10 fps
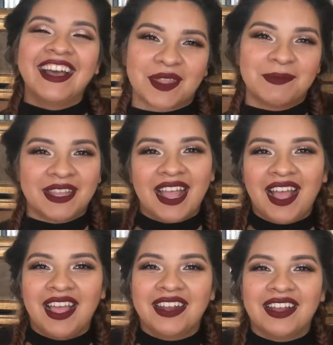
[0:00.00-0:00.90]
But
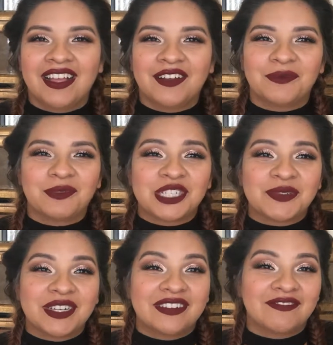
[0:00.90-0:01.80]
yeah, and which
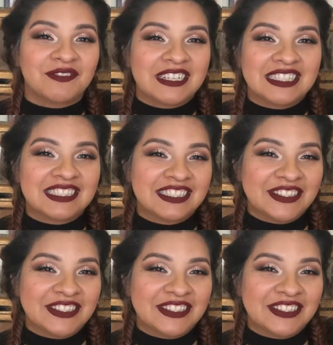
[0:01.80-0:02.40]
one was